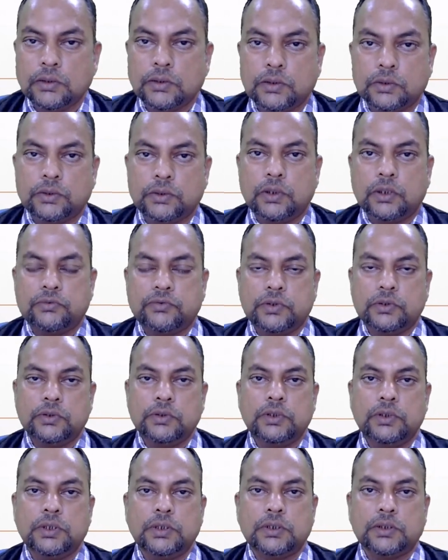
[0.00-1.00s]
So good
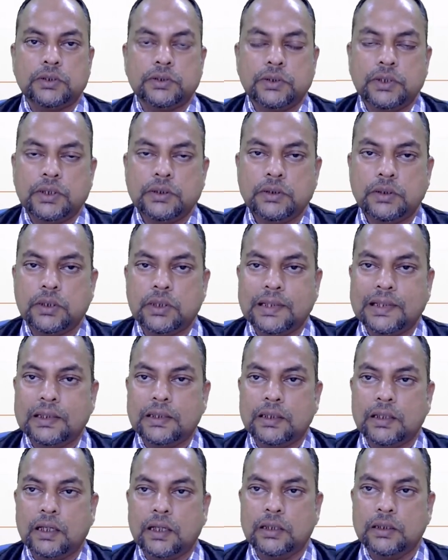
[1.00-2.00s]
afternoon, dear students,
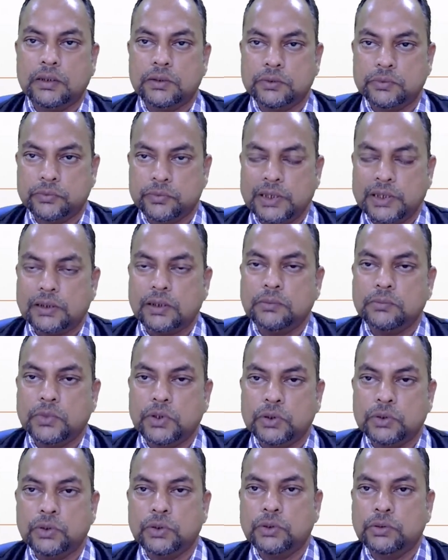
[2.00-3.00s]
and welcome
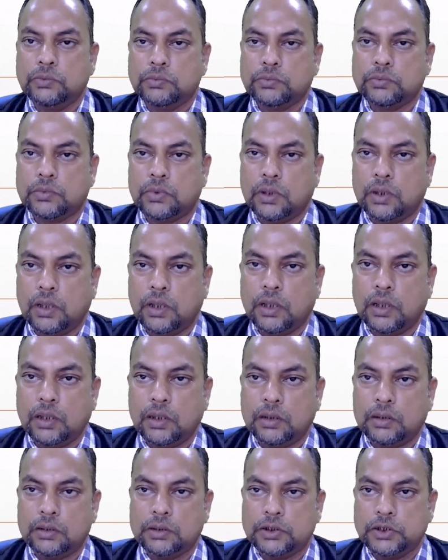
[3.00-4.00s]

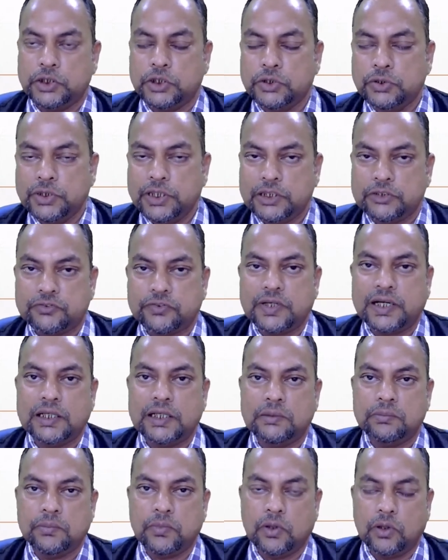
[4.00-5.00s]
to Unit
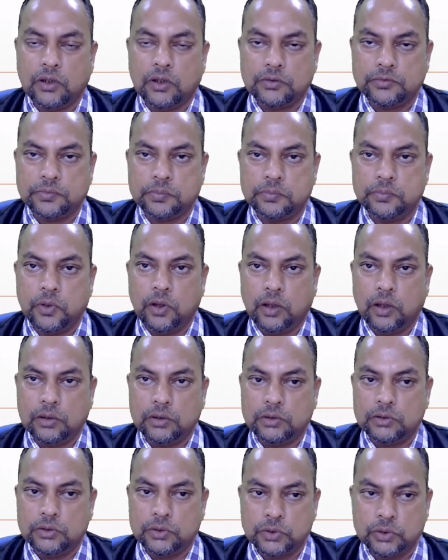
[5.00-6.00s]
5 of
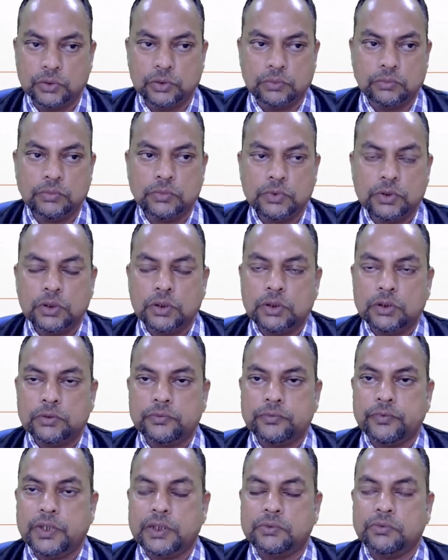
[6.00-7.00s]
Block 2,
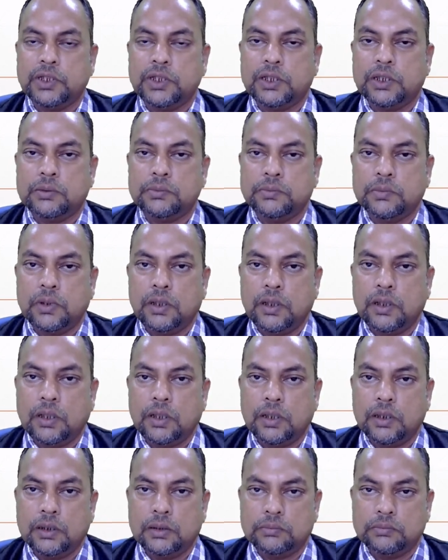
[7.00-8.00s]
where we have
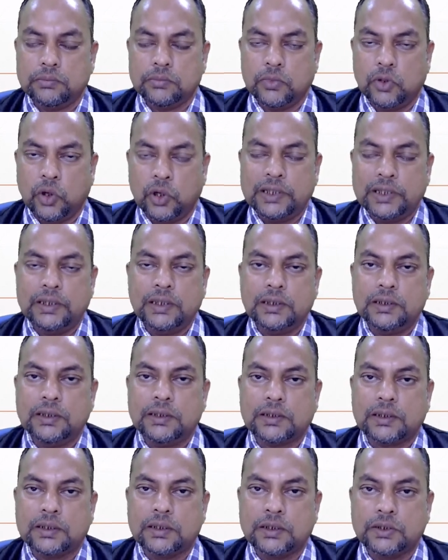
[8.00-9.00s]
already
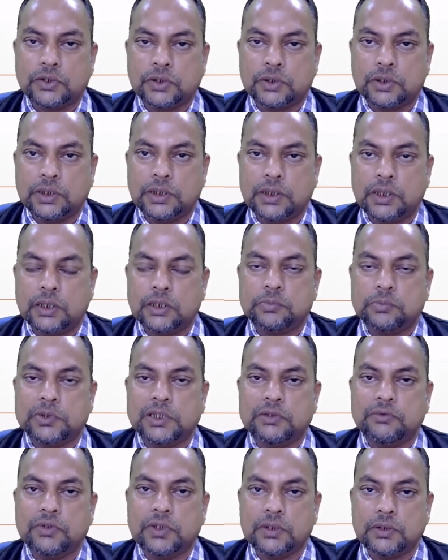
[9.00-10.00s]
discussed in our
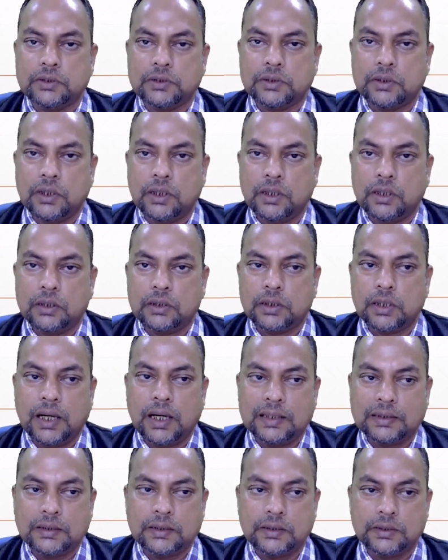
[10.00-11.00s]
previous
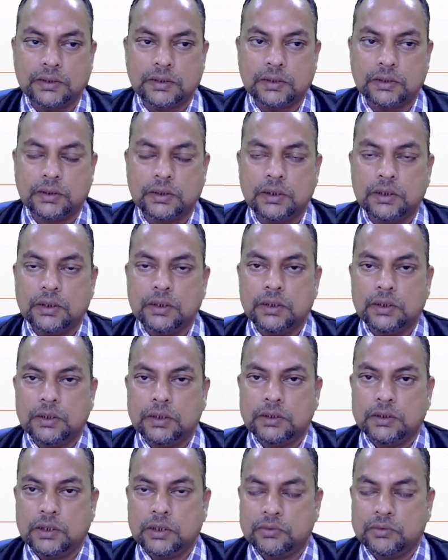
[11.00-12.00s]
classes
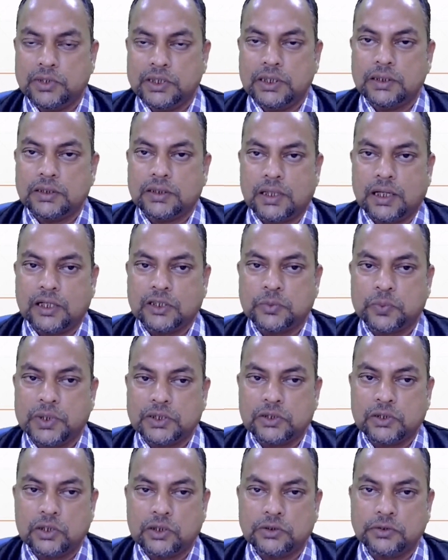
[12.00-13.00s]
the various
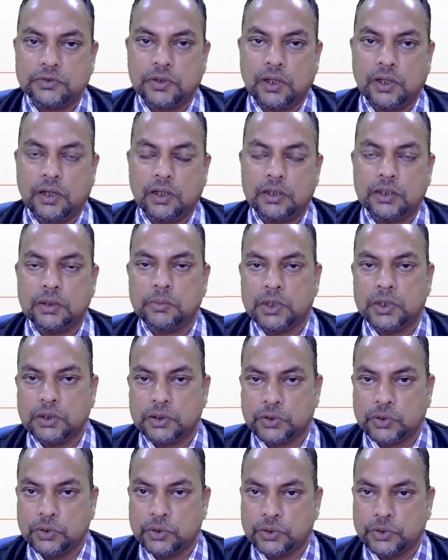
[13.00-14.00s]
aspects of human
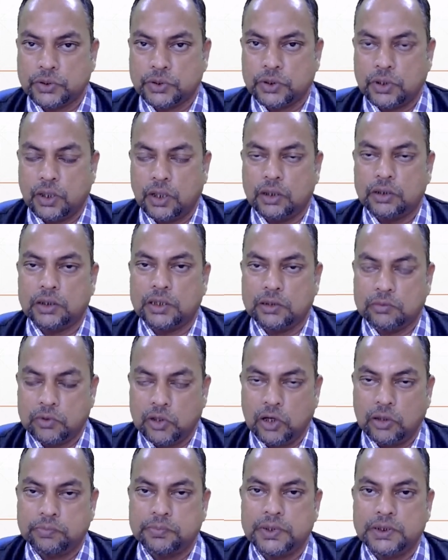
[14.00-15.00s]
resource
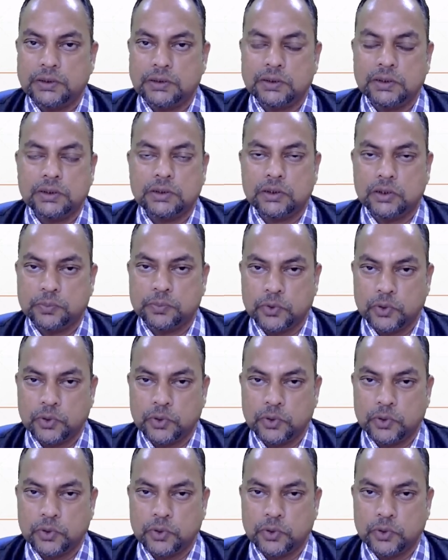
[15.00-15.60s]
development, the